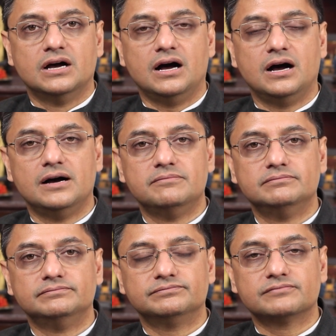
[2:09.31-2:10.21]

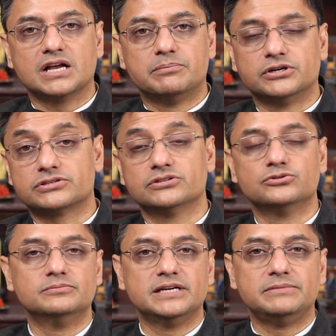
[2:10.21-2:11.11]
a person
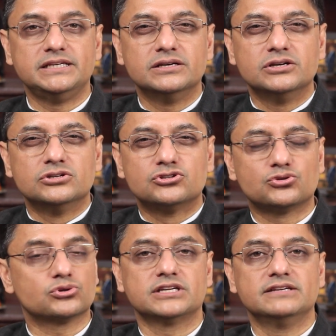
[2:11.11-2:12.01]
who may be
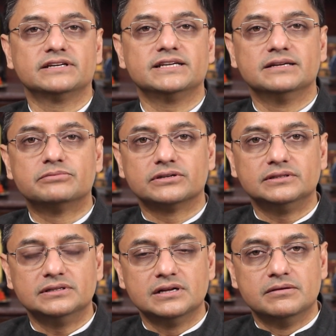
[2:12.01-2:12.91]
socially very
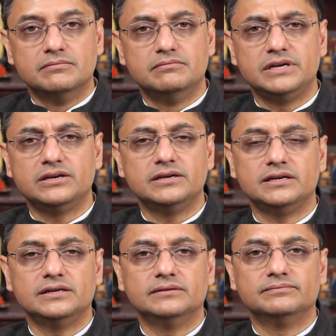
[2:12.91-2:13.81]
liberal may